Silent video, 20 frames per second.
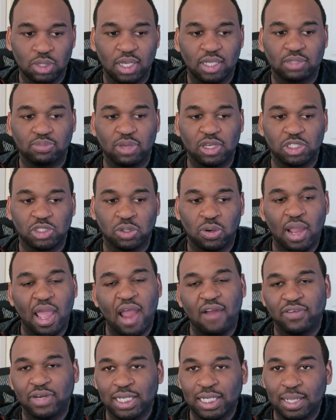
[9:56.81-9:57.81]
is make sure
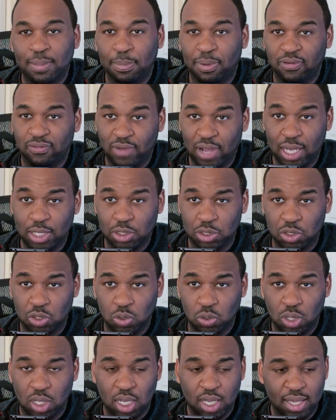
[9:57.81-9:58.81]
everything they provide
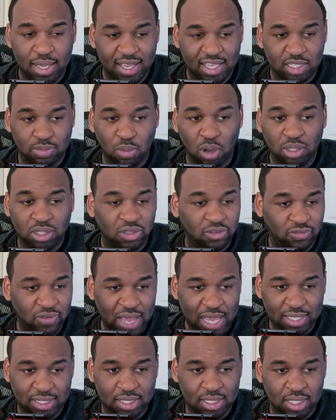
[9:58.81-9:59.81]
you is
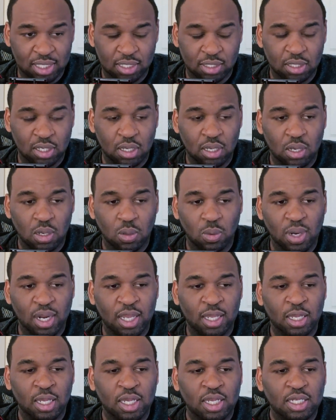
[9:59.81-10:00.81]
multifaceted,
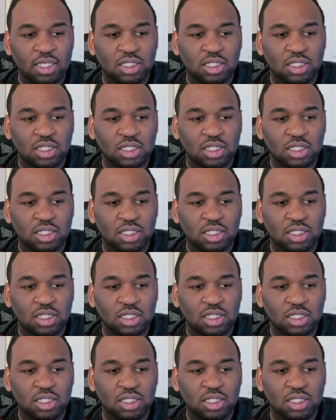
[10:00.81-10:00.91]
right?